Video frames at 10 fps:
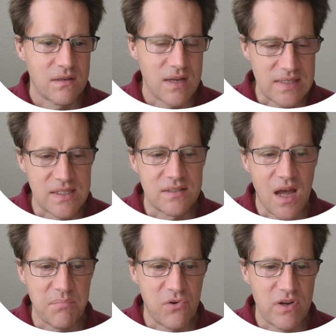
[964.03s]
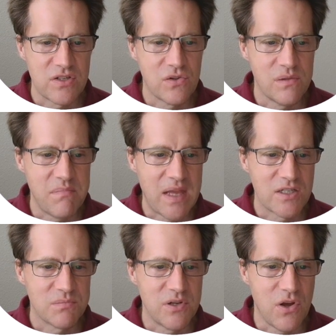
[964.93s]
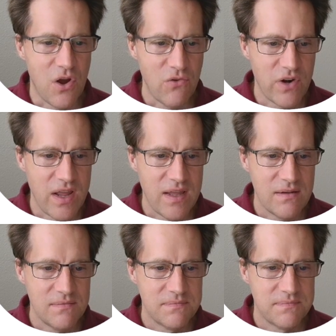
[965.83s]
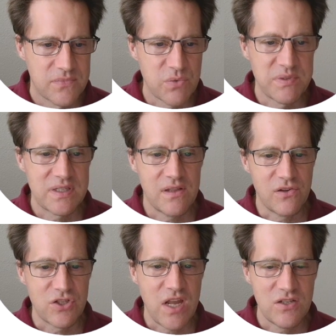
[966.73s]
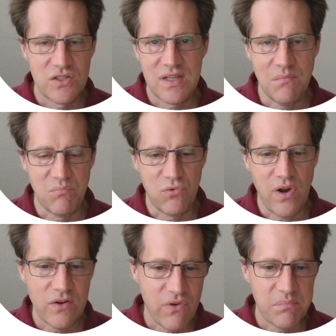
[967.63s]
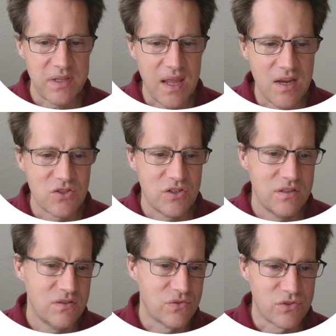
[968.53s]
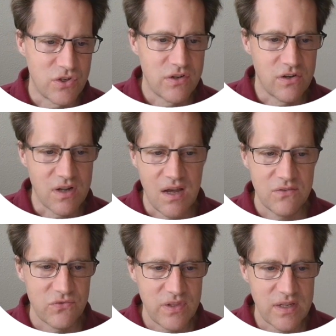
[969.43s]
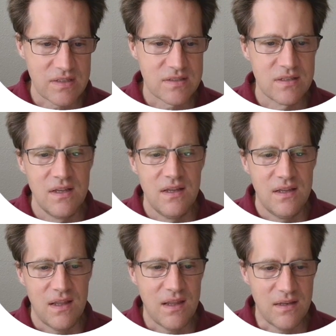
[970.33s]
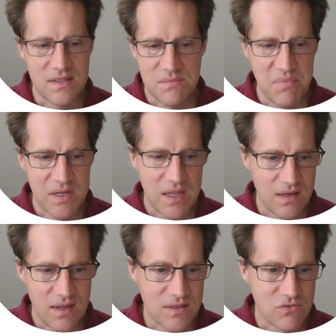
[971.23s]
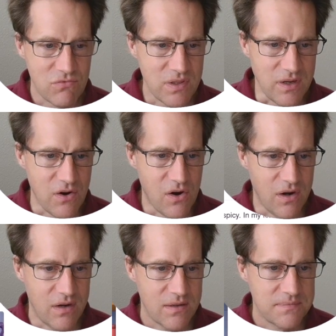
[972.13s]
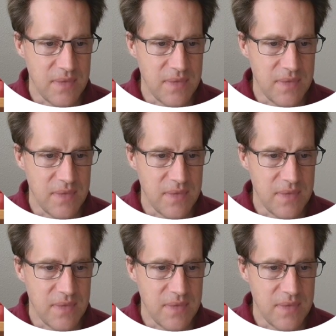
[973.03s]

Next is operational and management overhead. So particular changes can break replication or trigger conflicts and debugging gets really hard.